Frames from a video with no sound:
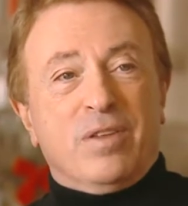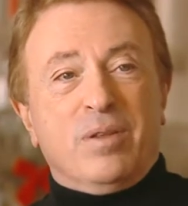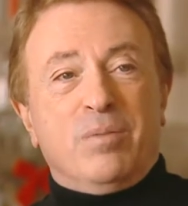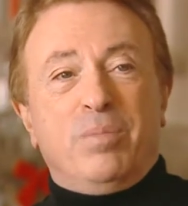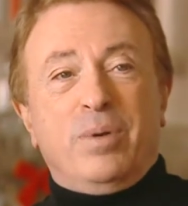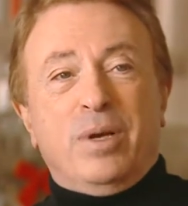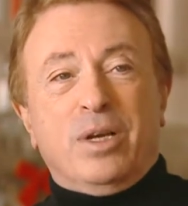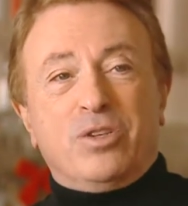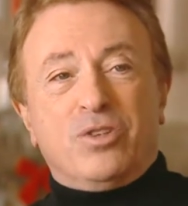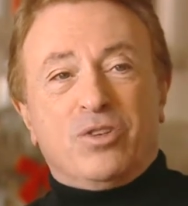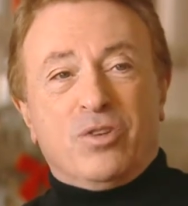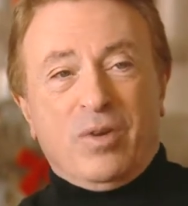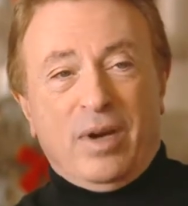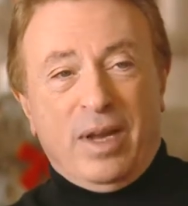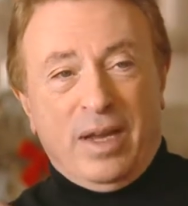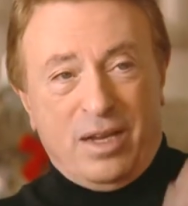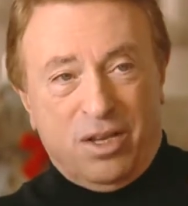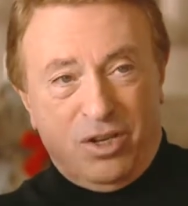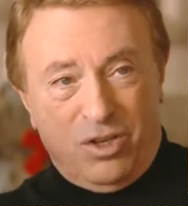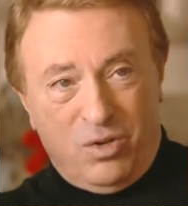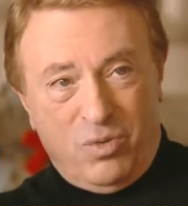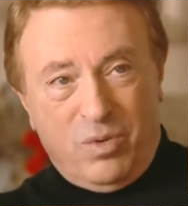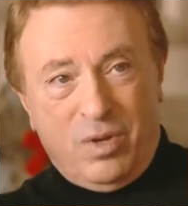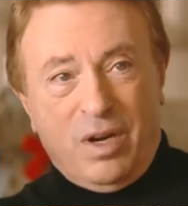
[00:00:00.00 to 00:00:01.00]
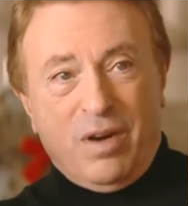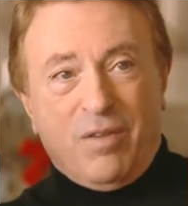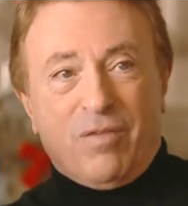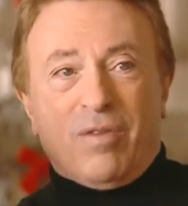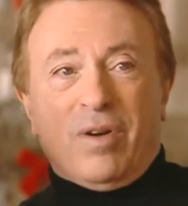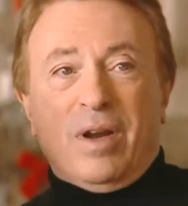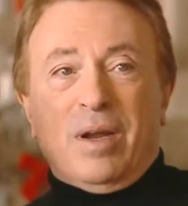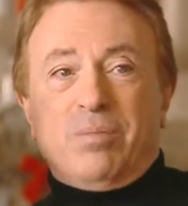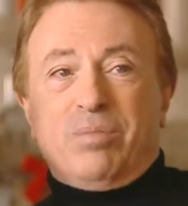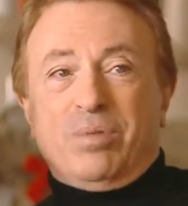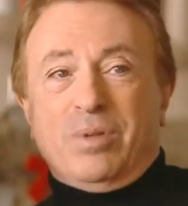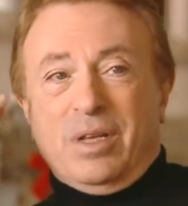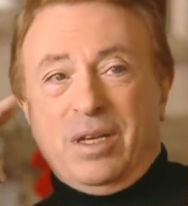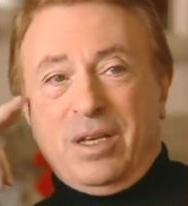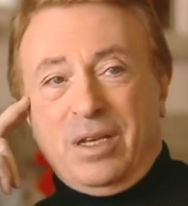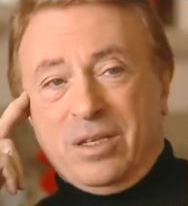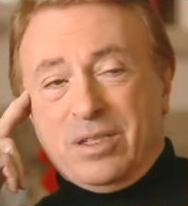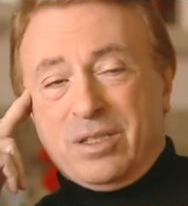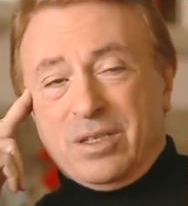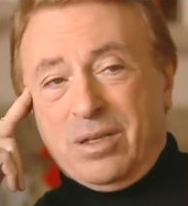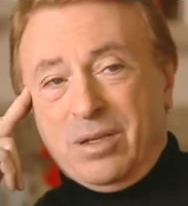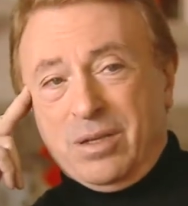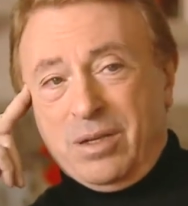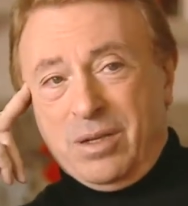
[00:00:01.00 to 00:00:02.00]
for the picture. I can do whatever I
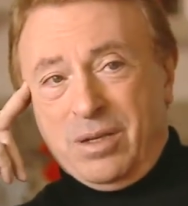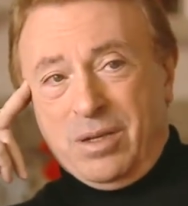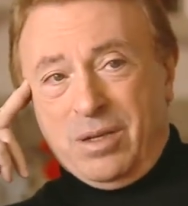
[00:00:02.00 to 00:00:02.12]
please.